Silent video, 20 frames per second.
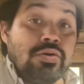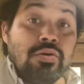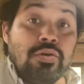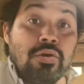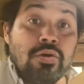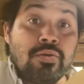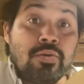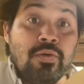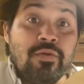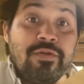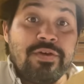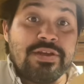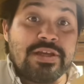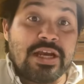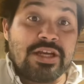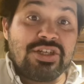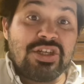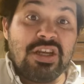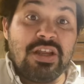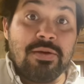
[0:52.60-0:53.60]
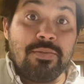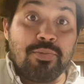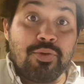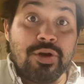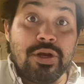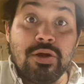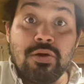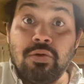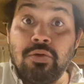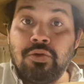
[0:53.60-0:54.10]
the Kruve is actually a
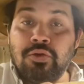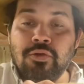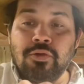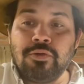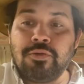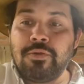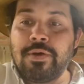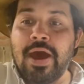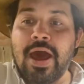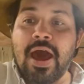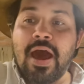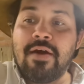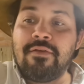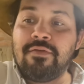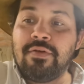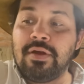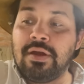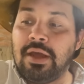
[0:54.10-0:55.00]
pretty cool tool to have,